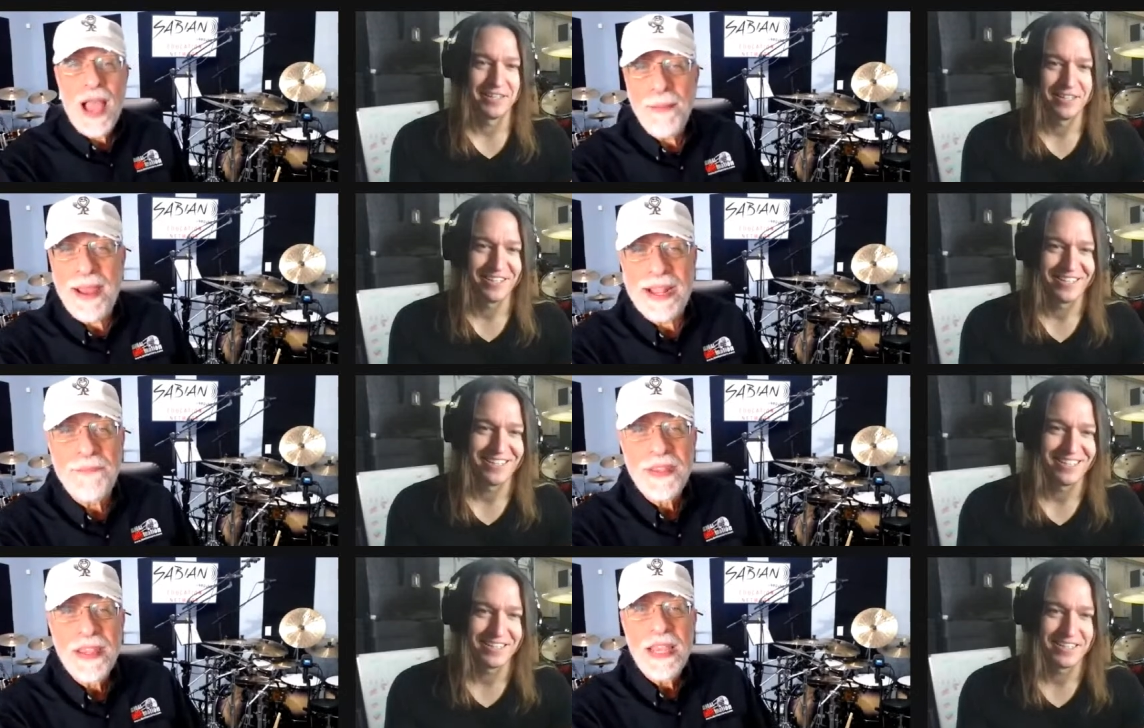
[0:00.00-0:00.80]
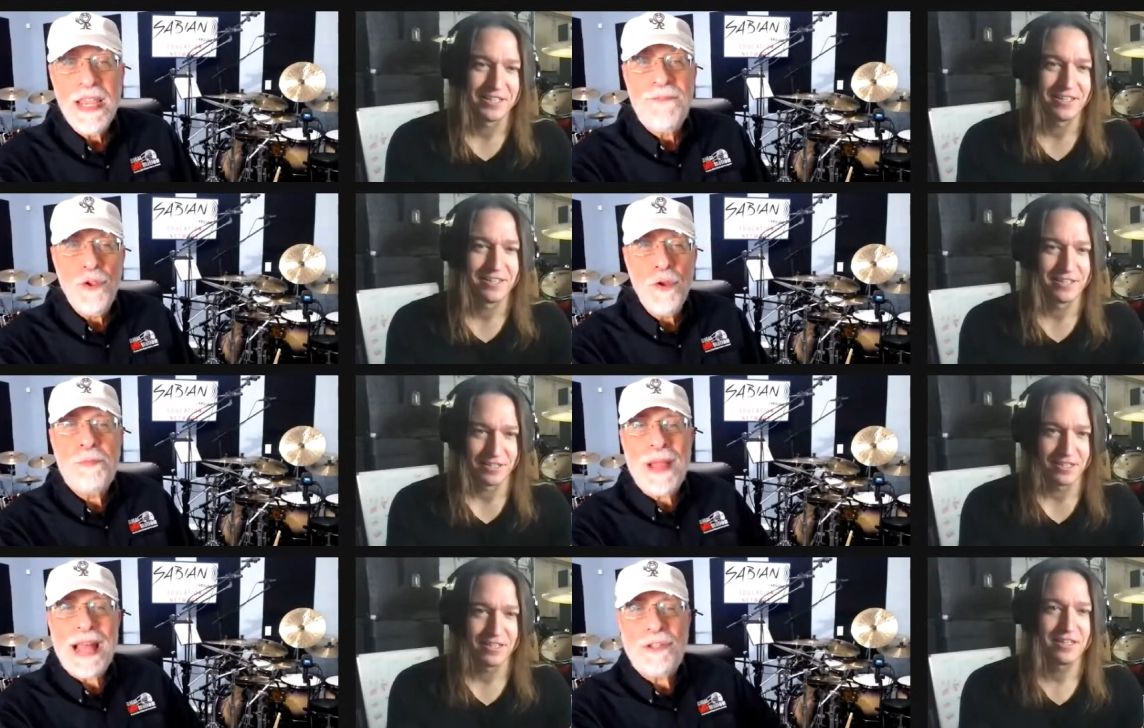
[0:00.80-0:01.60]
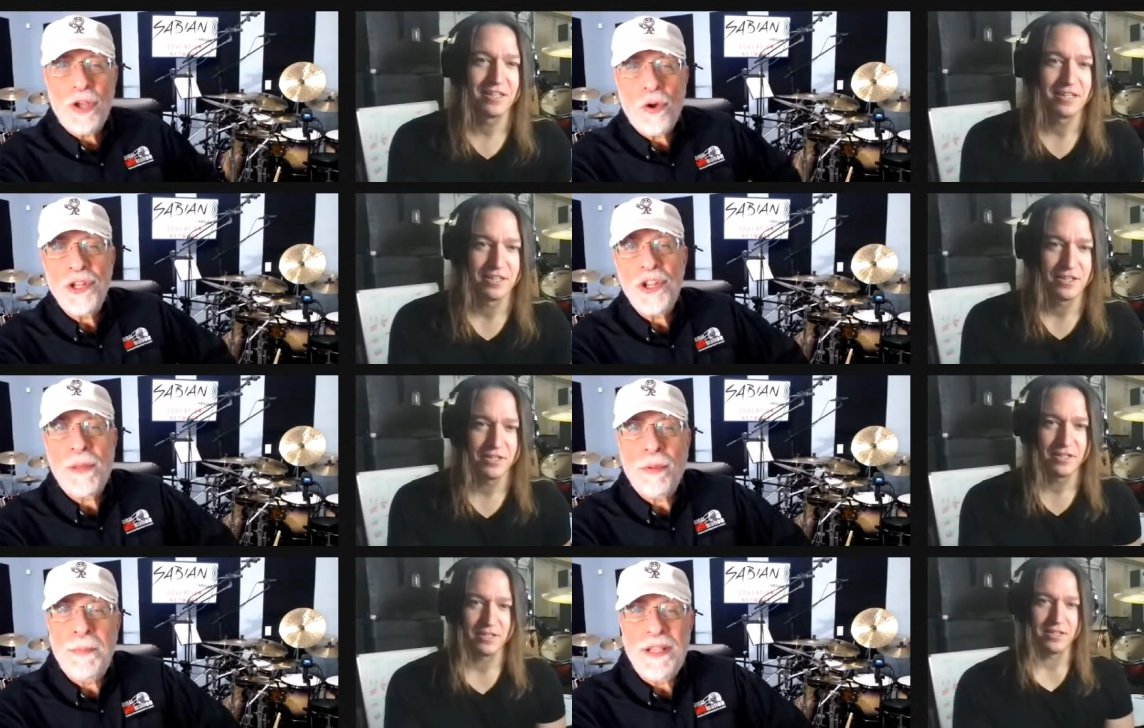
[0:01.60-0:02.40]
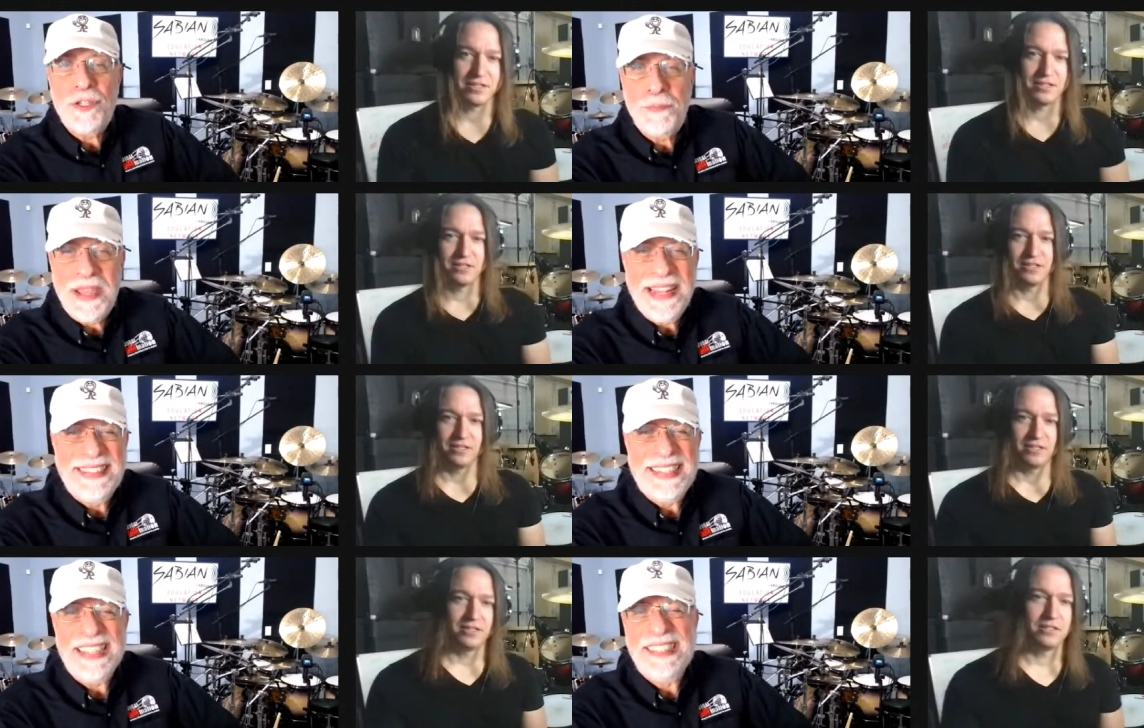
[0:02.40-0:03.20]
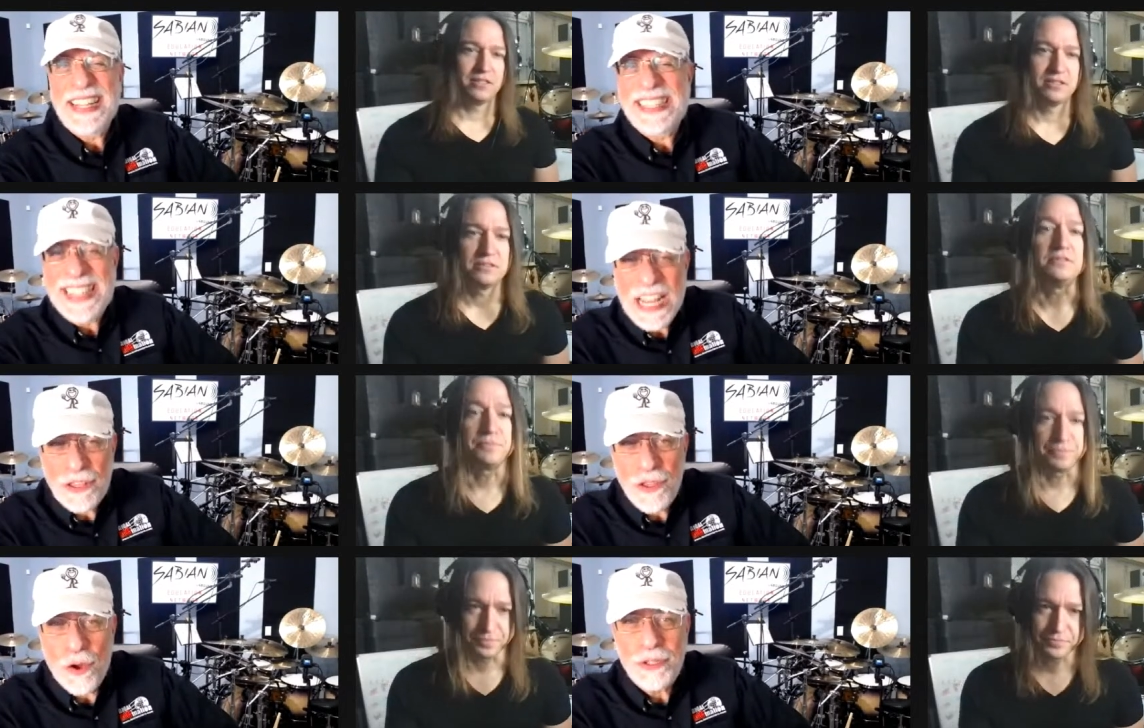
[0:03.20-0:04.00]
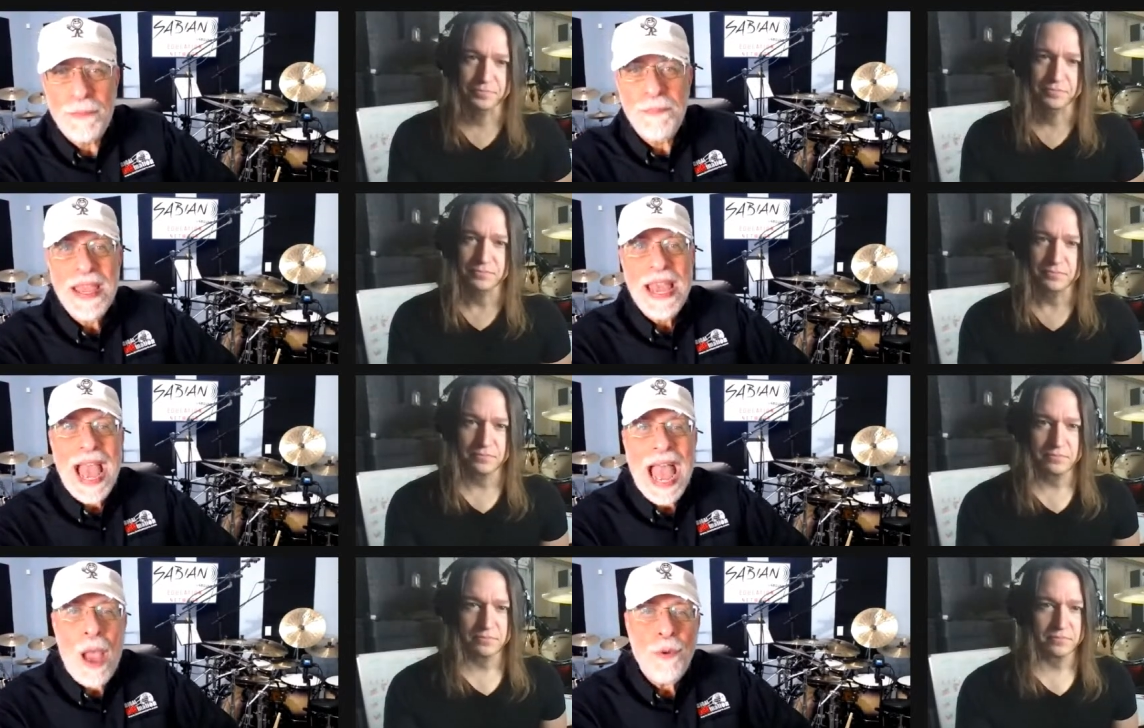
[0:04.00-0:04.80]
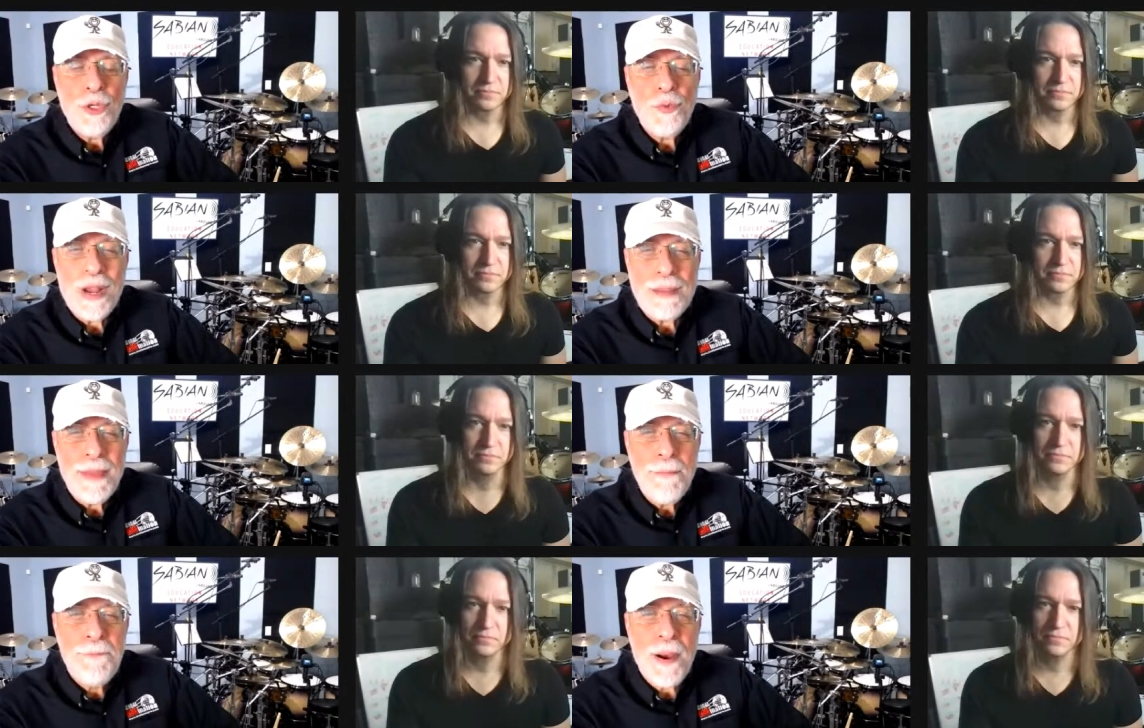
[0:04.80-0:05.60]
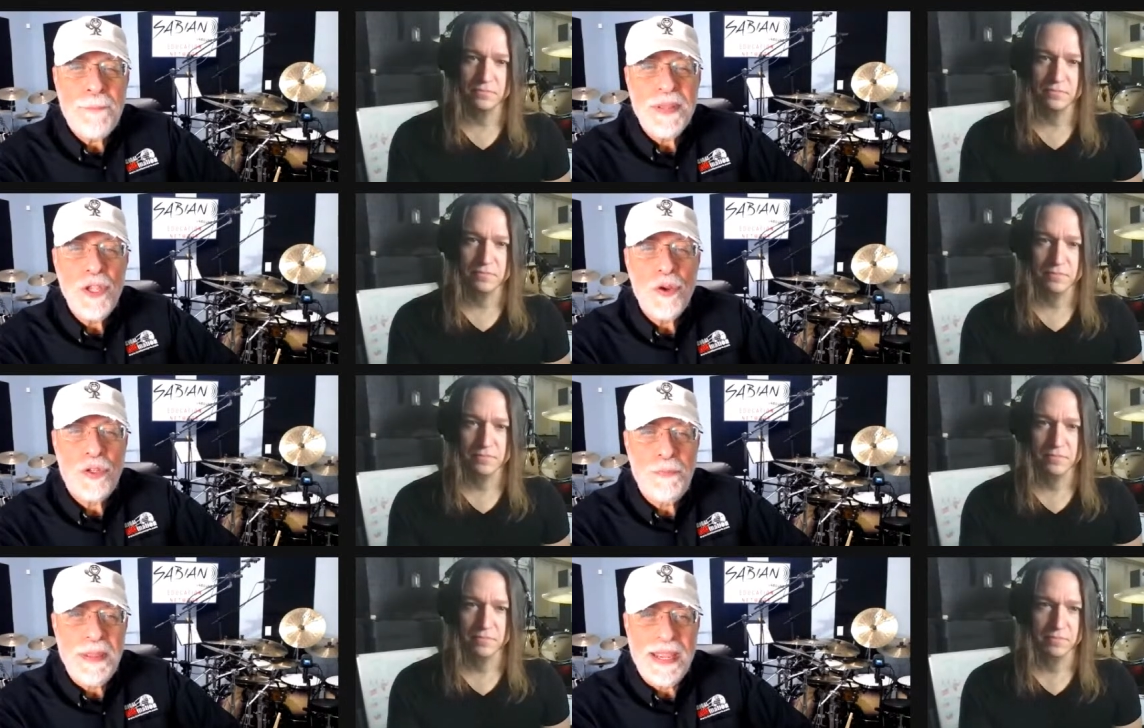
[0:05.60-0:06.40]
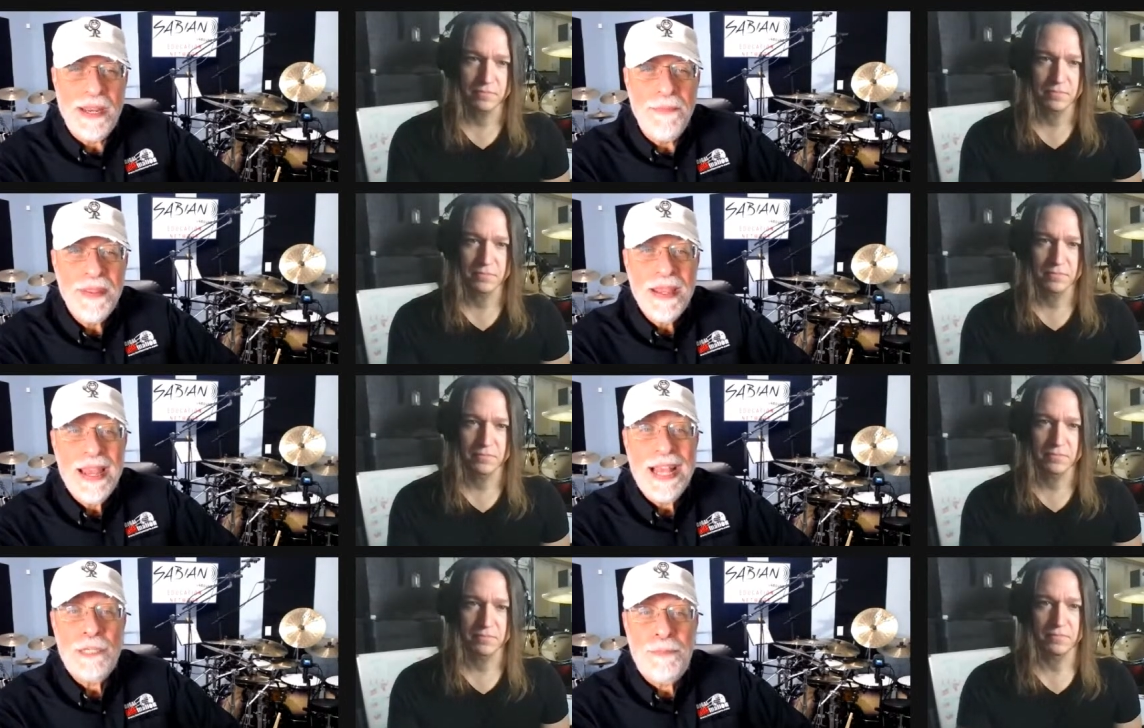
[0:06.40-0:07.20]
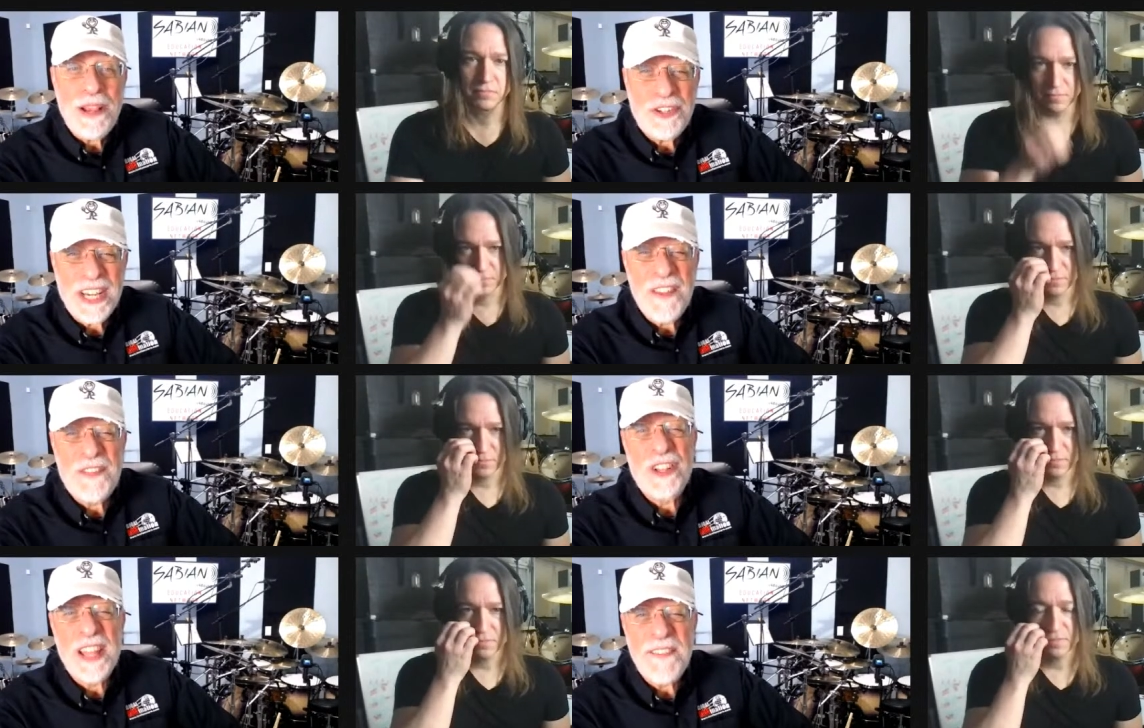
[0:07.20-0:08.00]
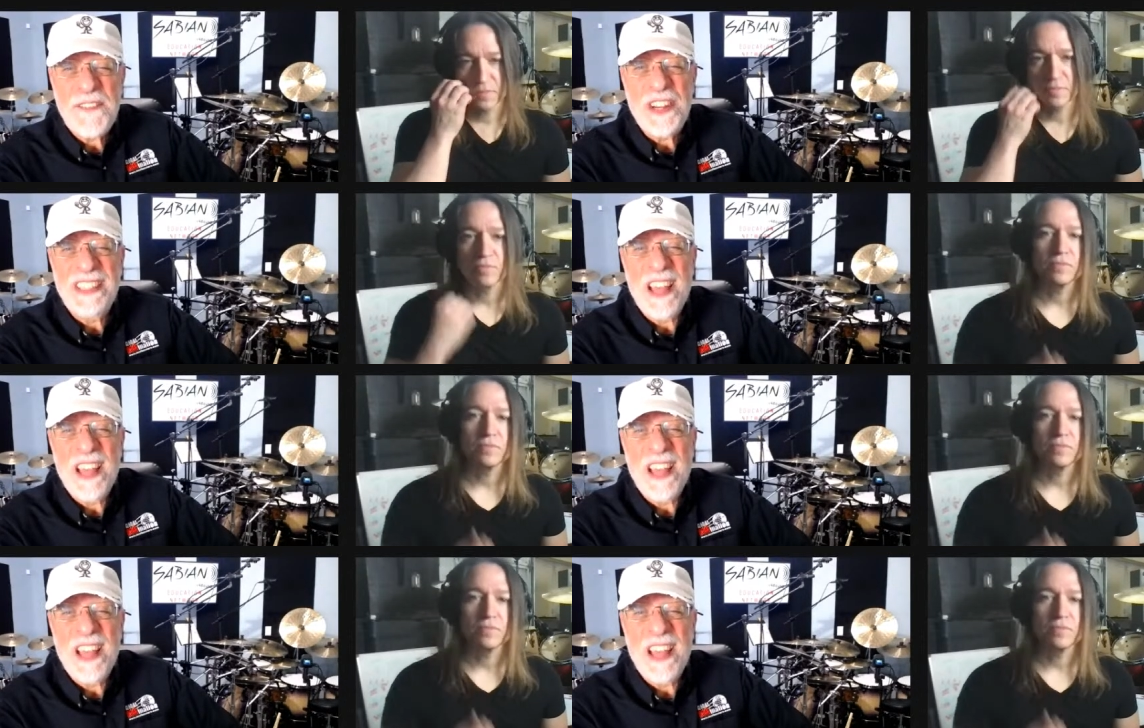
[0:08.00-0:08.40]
Speaker 1: Hi, Mike. If you plateaued in your double bass speed, say 16th notes, how would you recommend mm. bumping your speed, especially if your left foot